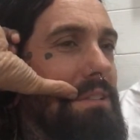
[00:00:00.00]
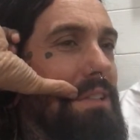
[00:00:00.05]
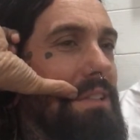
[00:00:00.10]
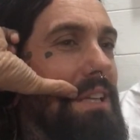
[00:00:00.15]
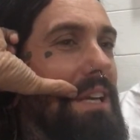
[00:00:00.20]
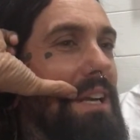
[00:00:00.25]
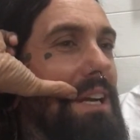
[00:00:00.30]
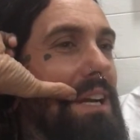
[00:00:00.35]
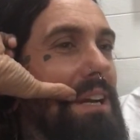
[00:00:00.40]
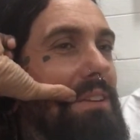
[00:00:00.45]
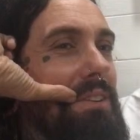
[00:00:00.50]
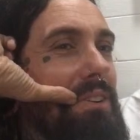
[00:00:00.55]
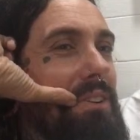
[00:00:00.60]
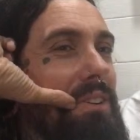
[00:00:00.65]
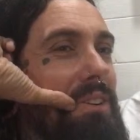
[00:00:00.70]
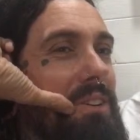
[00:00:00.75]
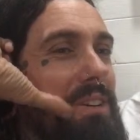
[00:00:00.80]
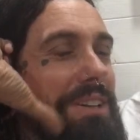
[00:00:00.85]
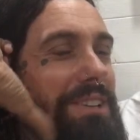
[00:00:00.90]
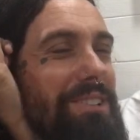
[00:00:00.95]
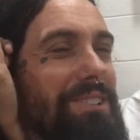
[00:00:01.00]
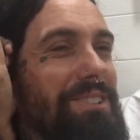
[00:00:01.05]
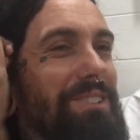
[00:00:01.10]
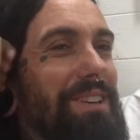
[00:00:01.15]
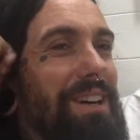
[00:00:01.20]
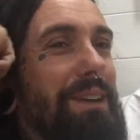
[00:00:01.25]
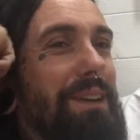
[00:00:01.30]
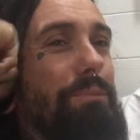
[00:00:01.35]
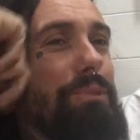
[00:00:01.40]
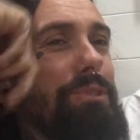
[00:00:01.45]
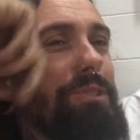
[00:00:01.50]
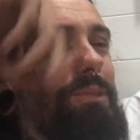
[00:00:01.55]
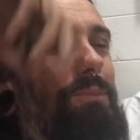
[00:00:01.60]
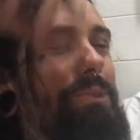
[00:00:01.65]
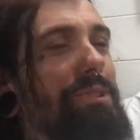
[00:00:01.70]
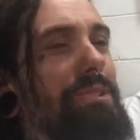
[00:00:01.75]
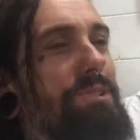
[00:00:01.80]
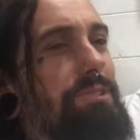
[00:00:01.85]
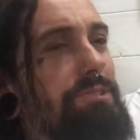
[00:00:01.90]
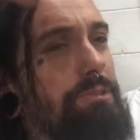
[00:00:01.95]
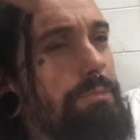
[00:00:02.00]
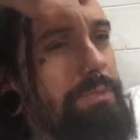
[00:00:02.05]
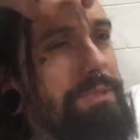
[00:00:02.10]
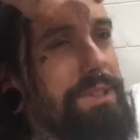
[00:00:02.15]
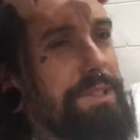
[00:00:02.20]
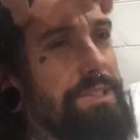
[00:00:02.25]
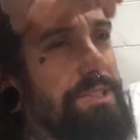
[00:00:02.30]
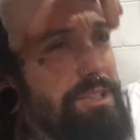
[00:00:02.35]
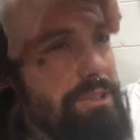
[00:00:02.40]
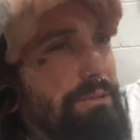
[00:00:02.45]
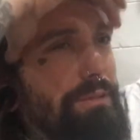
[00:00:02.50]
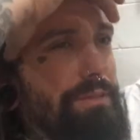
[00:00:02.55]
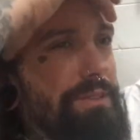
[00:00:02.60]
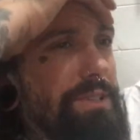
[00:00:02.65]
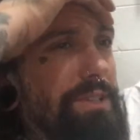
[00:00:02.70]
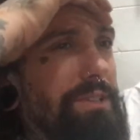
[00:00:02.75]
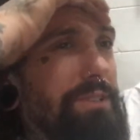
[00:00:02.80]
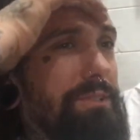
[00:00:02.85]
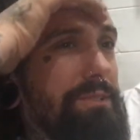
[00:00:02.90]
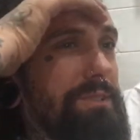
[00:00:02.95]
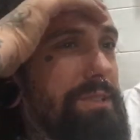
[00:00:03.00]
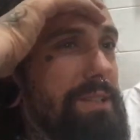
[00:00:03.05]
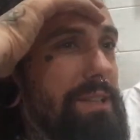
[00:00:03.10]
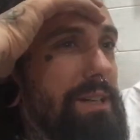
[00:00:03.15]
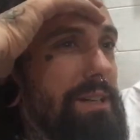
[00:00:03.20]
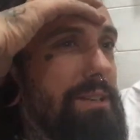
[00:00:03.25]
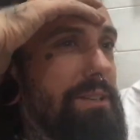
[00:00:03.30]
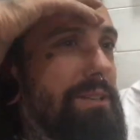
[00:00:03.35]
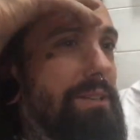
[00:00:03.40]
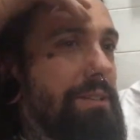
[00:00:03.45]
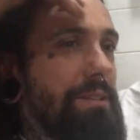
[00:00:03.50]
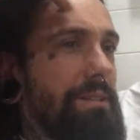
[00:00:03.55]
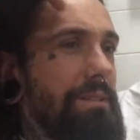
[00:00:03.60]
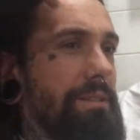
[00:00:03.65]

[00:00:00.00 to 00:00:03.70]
Yeah, I know. I weren't 100% sure whether to go tonight or not.